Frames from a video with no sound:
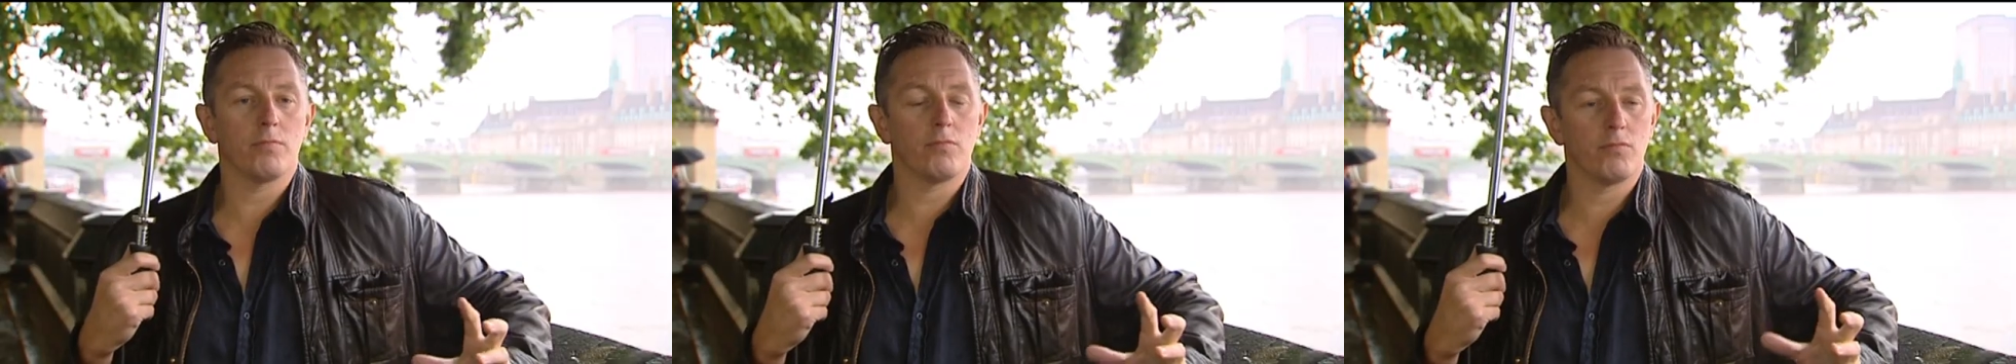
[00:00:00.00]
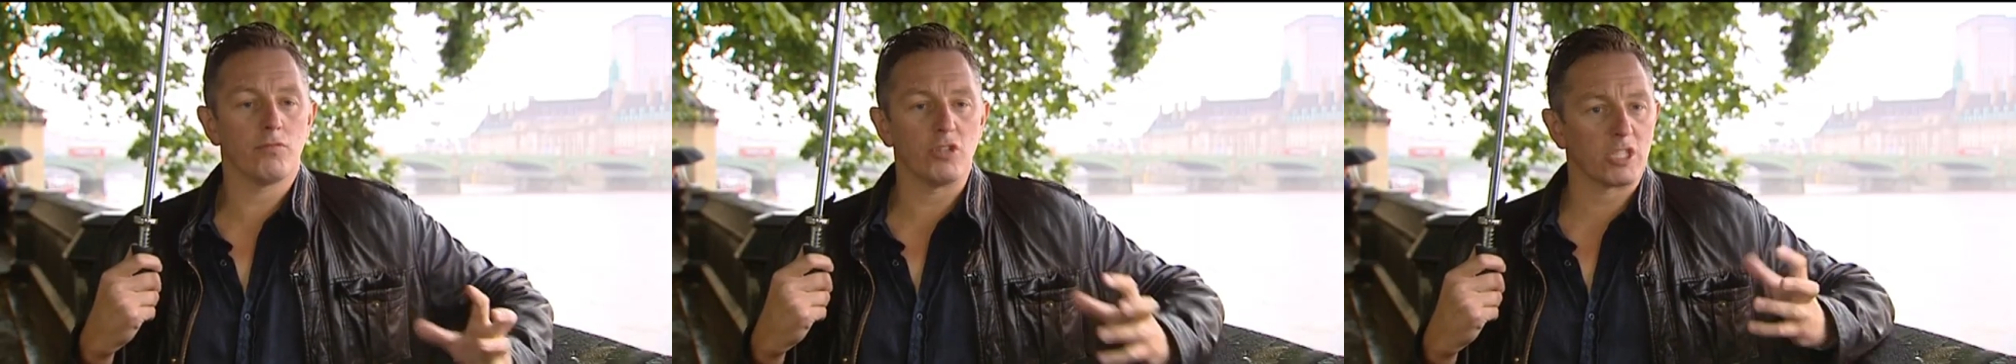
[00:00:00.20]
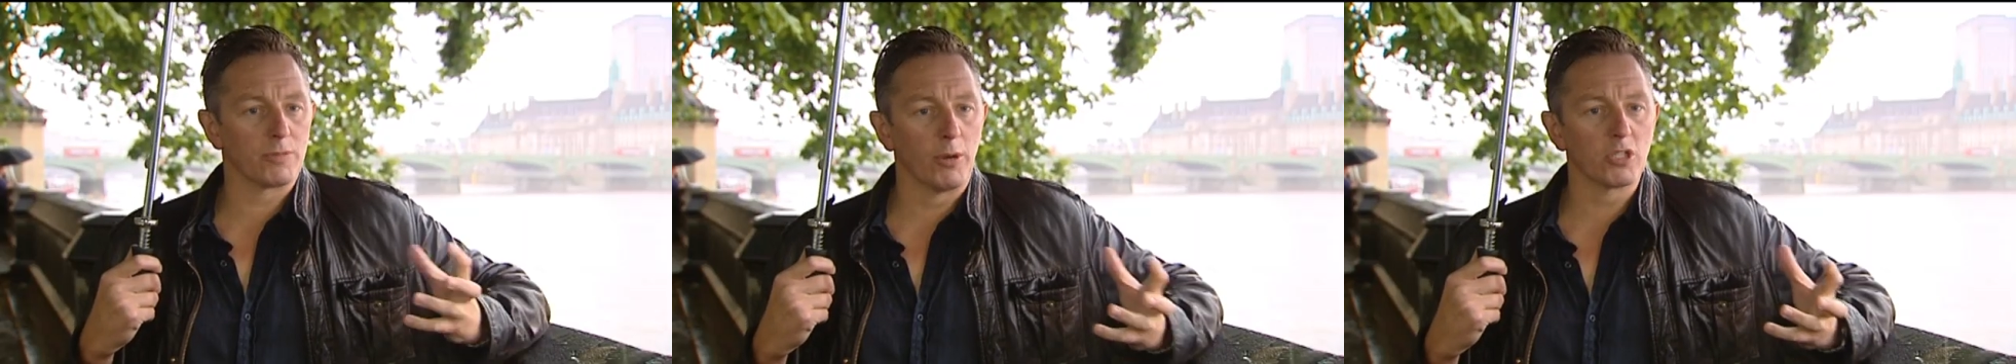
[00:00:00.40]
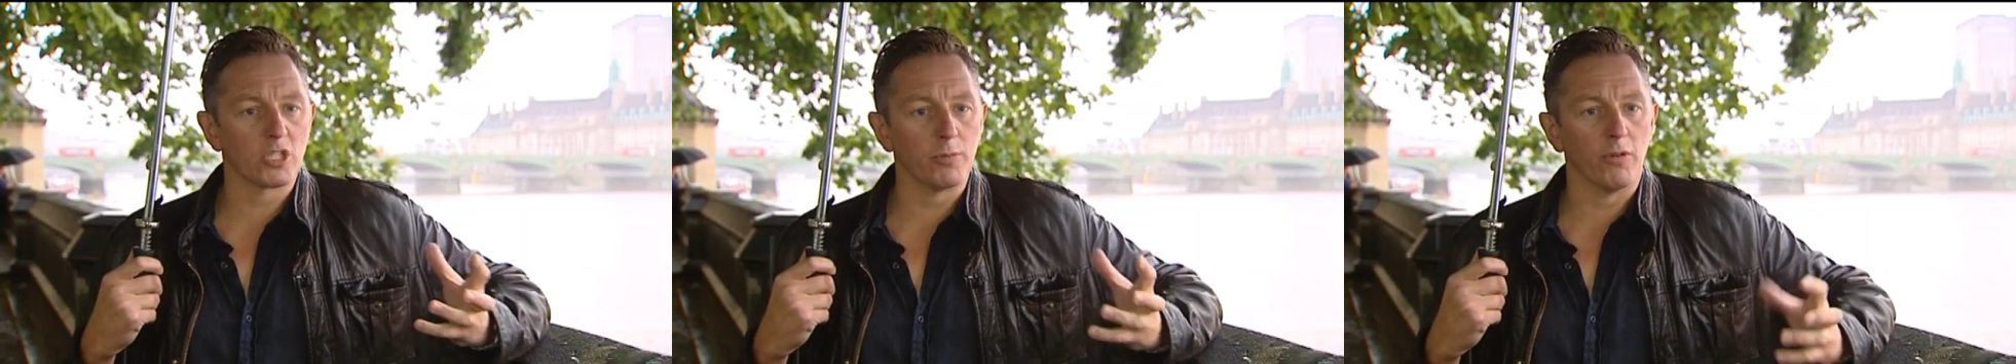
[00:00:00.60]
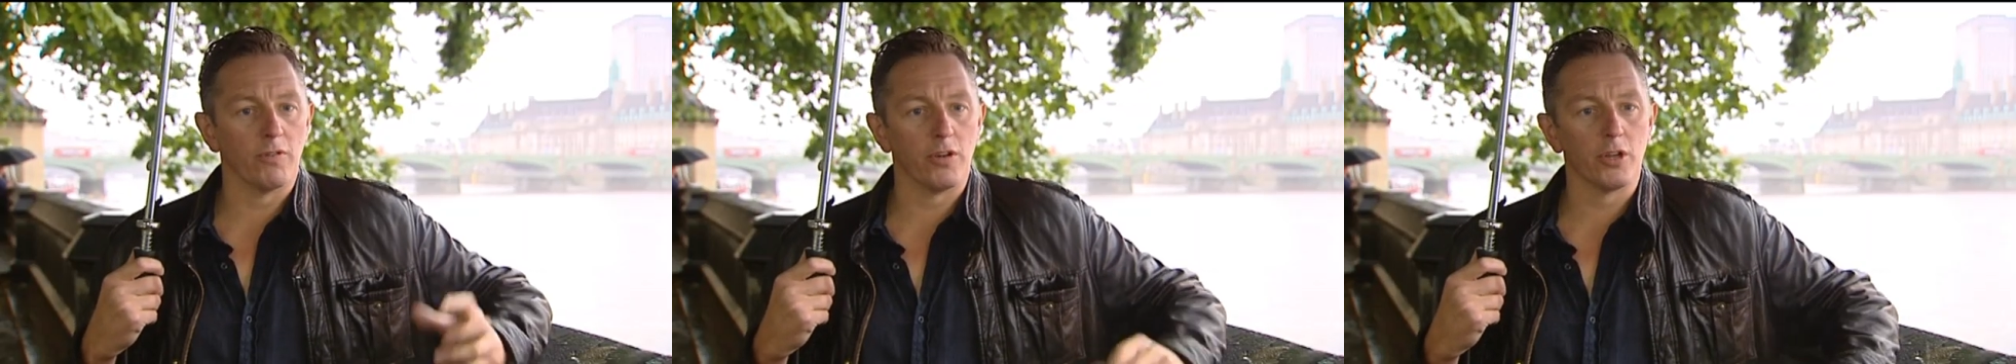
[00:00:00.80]

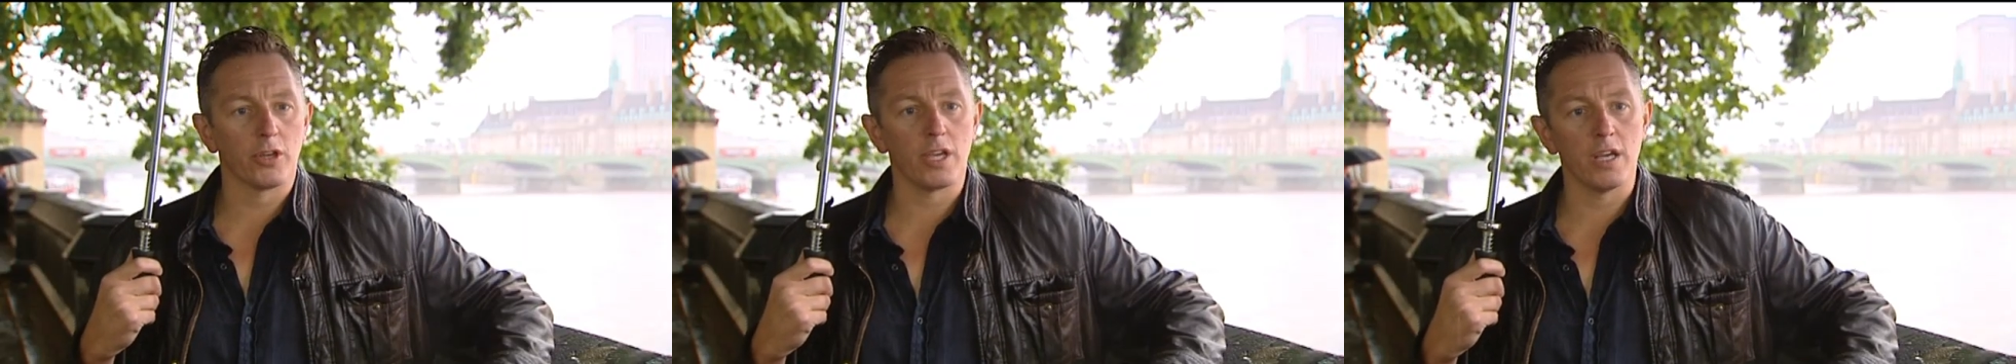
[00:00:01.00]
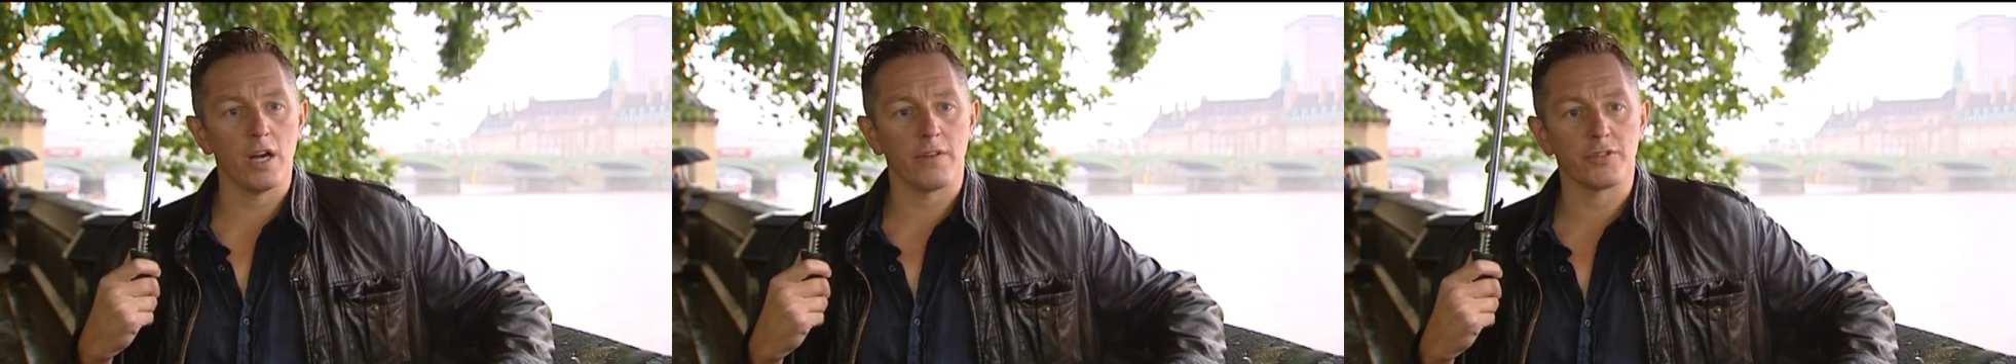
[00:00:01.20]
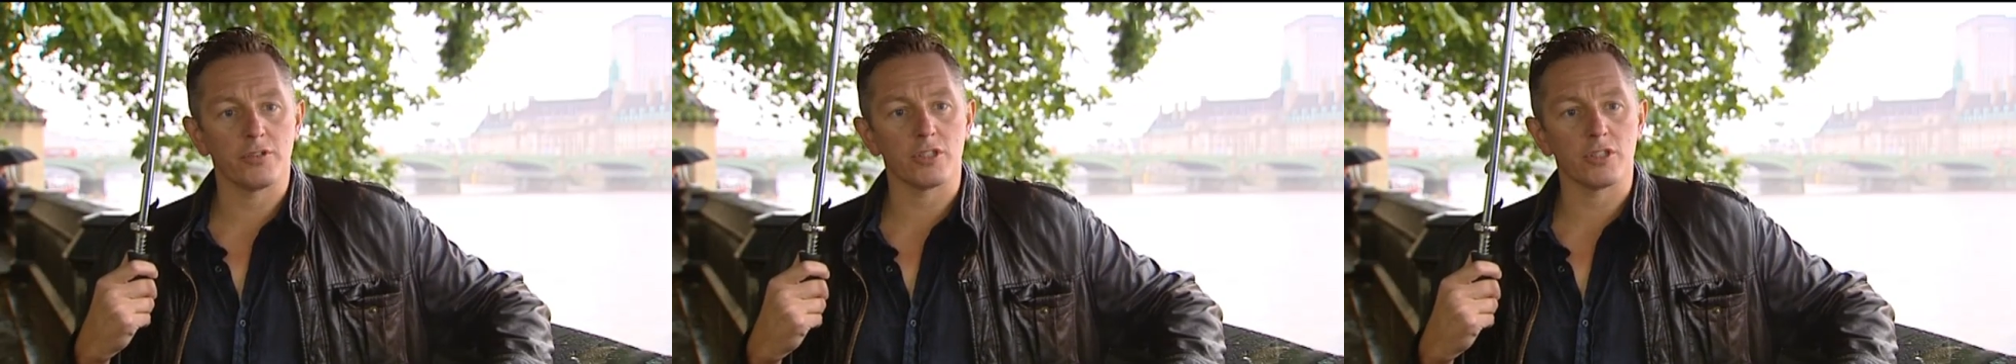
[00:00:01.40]
responsible for looking after